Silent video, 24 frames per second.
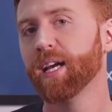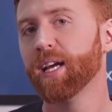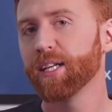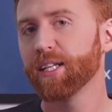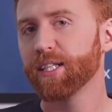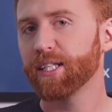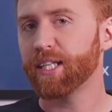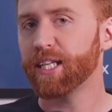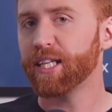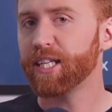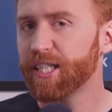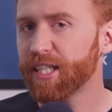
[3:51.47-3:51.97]

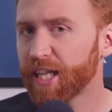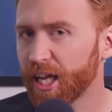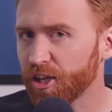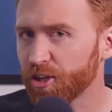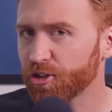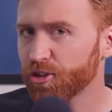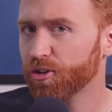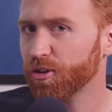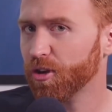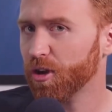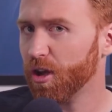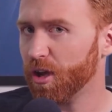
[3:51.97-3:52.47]

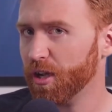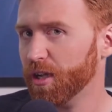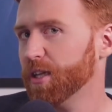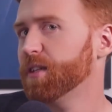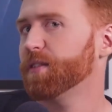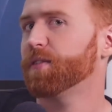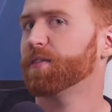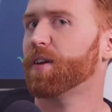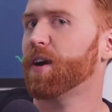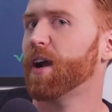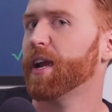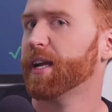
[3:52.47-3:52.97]
decentralized
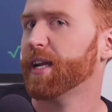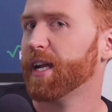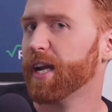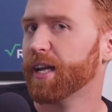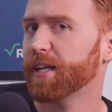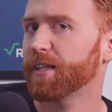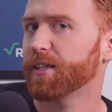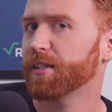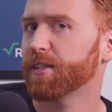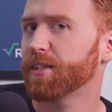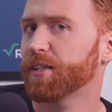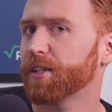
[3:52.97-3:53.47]

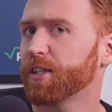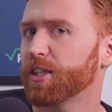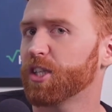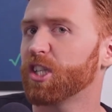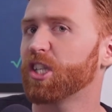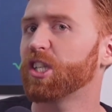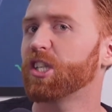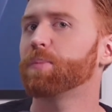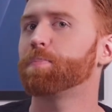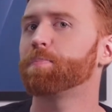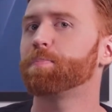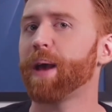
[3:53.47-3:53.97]
finance
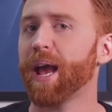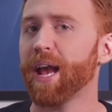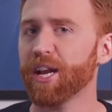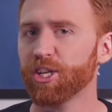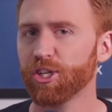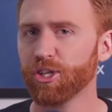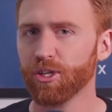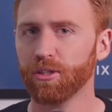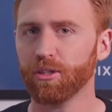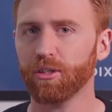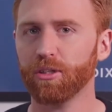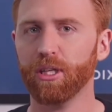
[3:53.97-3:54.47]

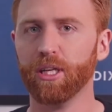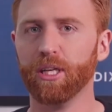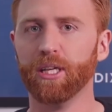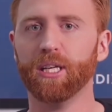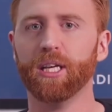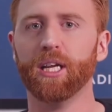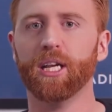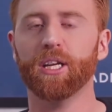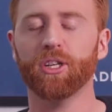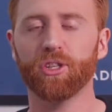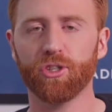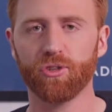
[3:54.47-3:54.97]
special and
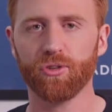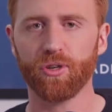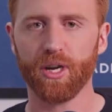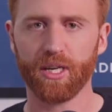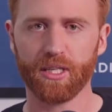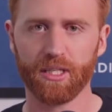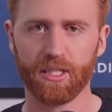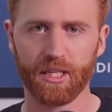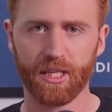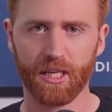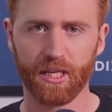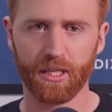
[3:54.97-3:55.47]

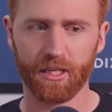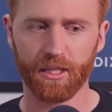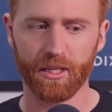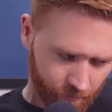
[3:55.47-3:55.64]
interesting.